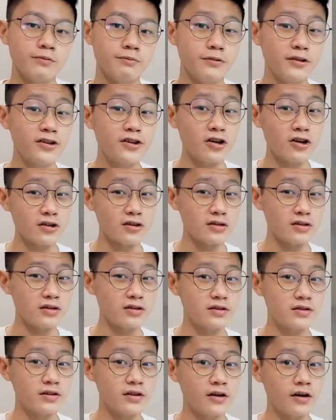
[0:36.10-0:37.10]

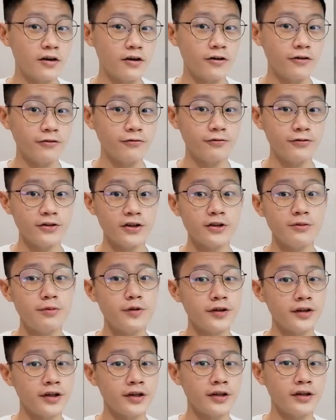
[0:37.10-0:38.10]
because we are
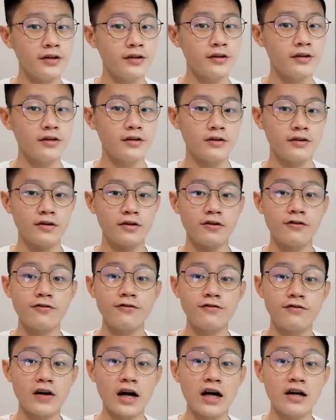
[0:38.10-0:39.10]
bringing
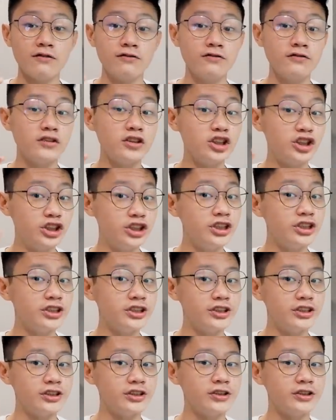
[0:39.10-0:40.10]

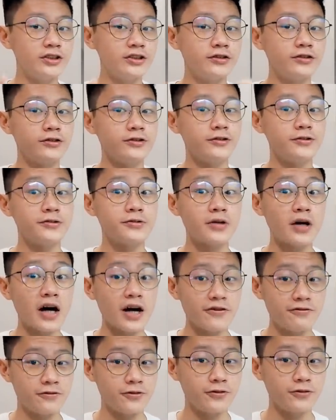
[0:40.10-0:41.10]
5G to
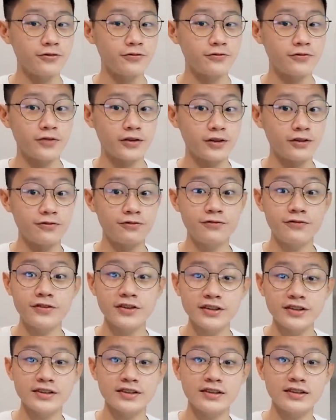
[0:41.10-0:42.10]
iPhone for the
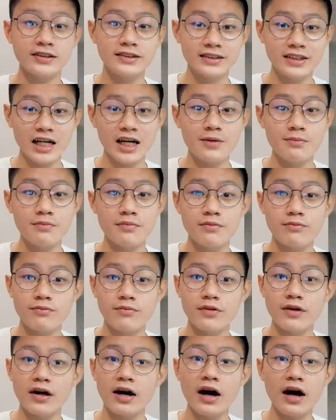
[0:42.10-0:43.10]
first time
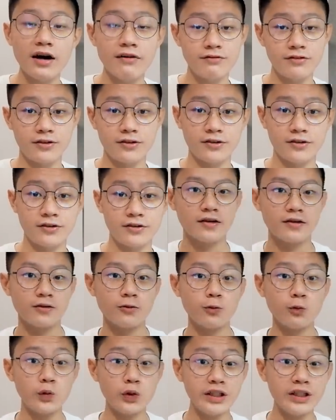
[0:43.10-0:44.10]
ever
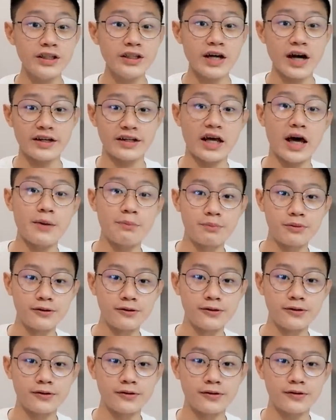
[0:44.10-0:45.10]
We at
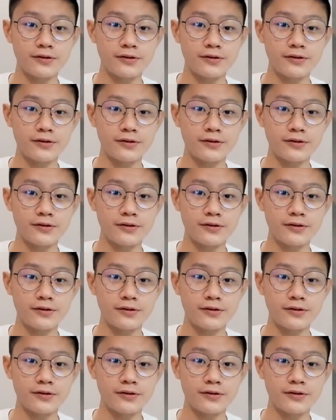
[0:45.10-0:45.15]
Apple